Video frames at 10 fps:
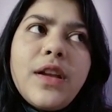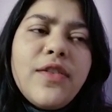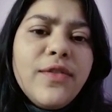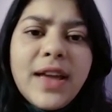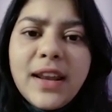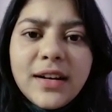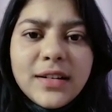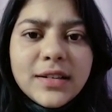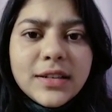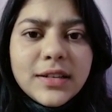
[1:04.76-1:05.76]
And
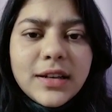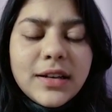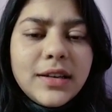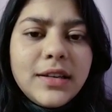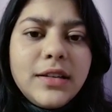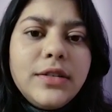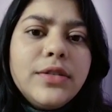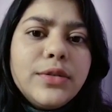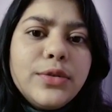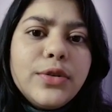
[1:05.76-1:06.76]
I
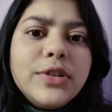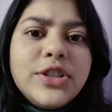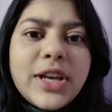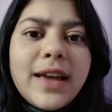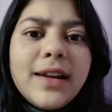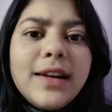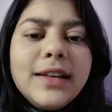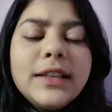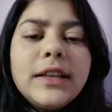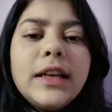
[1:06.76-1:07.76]
go on
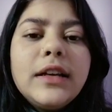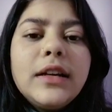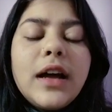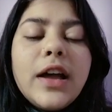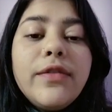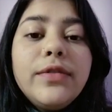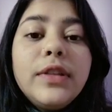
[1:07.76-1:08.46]
channel, there I